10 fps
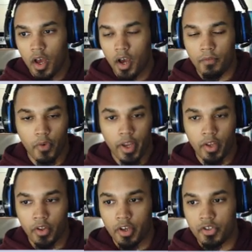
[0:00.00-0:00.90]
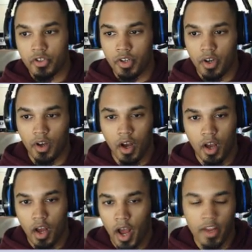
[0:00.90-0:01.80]
for English.
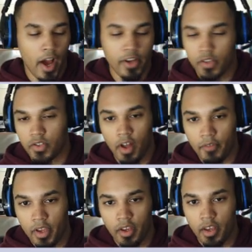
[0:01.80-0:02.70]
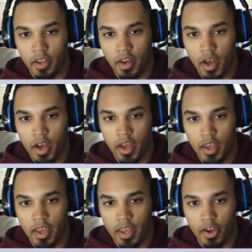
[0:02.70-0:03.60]
I just love it.
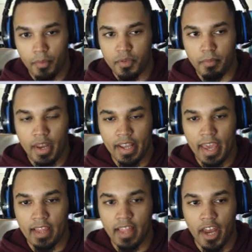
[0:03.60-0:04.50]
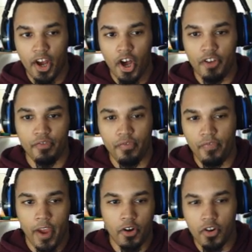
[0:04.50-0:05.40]
It helps mitigate that
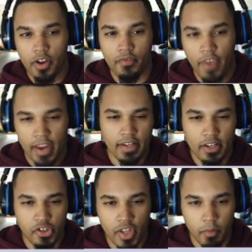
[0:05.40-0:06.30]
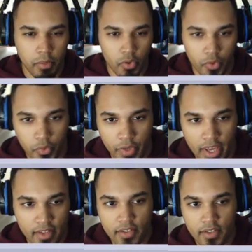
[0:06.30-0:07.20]
unfair advantage that blue
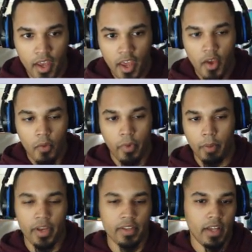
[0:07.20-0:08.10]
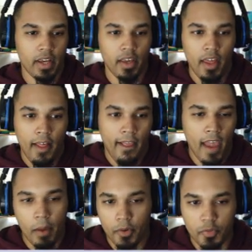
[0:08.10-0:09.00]
gets when it plays like
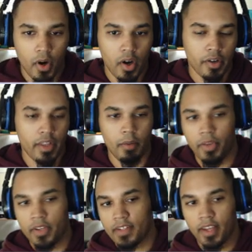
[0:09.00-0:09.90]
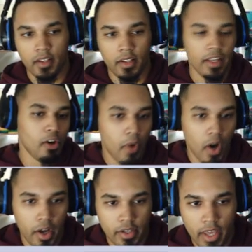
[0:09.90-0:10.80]
Hammer Spark. Then it plays like
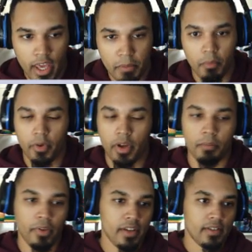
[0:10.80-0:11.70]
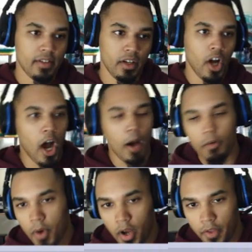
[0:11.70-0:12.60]
Leomon to gain memory. It plays the
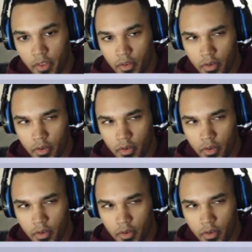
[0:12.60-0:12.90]
Gomamon